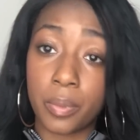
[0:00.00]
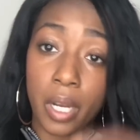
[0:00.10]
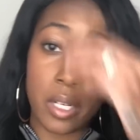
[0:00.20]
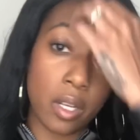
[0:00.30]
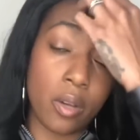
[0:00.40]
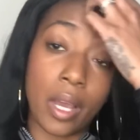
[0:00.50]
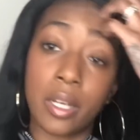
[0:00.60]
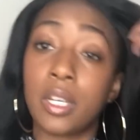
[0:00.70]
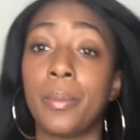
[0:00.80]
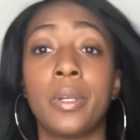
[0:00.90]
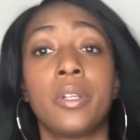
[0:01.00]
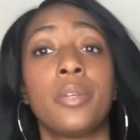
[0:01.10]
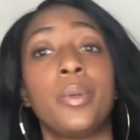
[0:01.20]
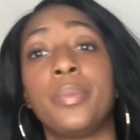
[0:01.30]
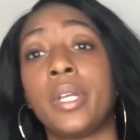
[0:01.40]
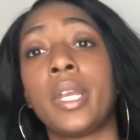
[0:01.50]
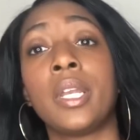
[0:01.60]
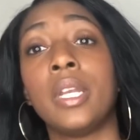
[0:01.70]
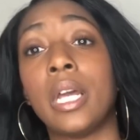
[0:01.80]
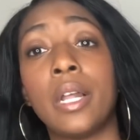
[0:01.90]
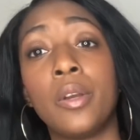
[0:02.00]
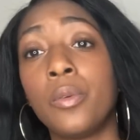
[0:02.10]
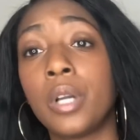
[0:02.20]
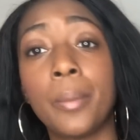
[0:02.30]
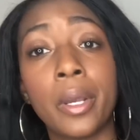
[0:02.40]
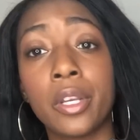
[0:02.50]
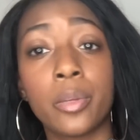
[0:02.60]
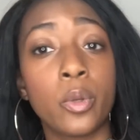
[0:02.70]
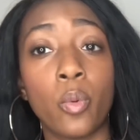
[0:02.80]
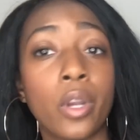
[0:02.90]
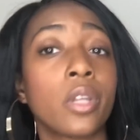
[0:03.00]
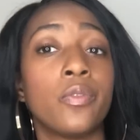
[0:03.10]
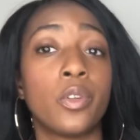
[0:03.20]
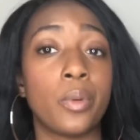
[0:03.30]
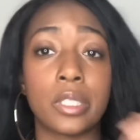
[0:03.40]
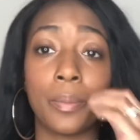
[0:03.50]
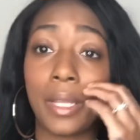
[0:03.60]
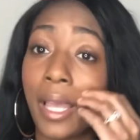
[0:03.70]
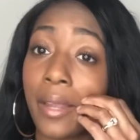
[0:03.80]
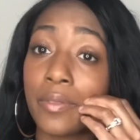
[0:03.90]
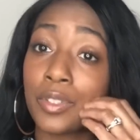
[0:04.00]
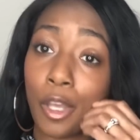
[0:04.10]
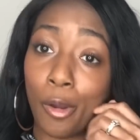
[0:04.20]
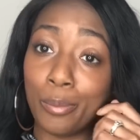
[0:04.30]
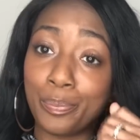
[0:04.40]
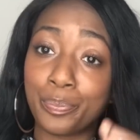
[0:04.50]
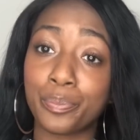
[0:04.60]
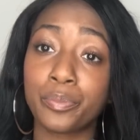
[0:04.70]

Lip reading: But I know I didn't come out here to be playing, and I didn't come out here to be working for the rest of my life. So